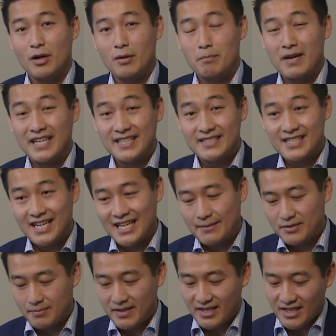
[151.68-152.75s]
Many
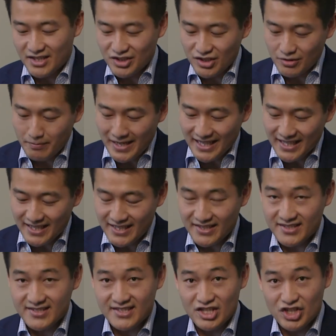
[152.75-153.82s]
times, because you're making an
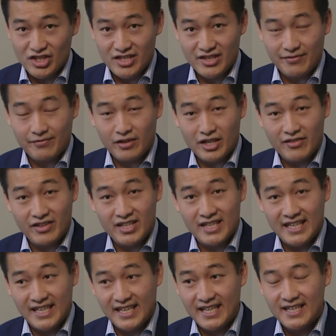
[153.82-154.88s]
incision in the front of the
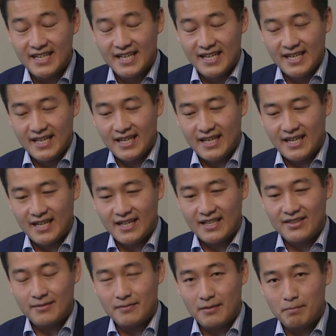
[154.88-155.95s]
knee,
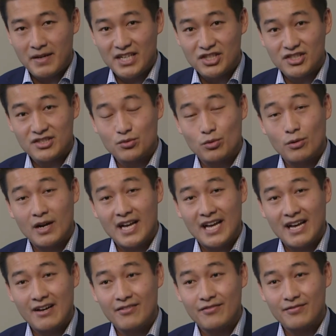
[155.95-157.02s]
patients will
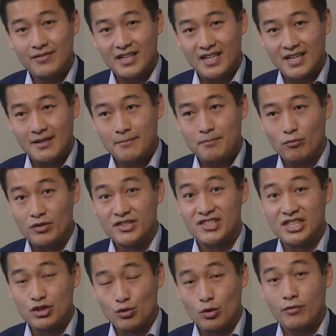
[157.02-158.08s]
have
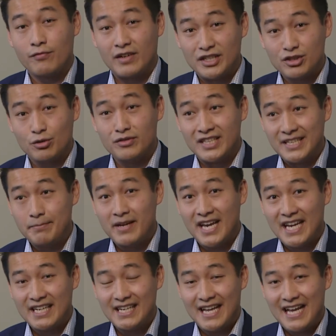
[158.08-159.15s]
residual frontal knee
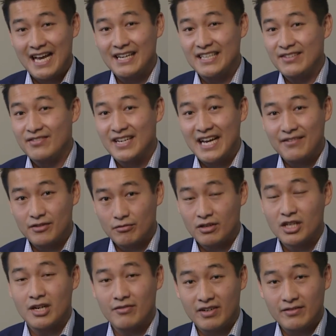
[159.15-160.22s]
pain even after
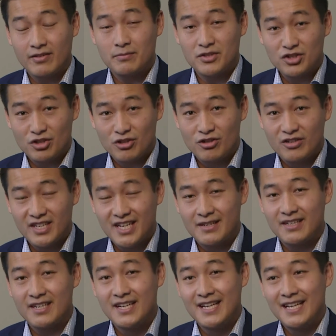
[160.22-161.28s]
recovering from the surgery, and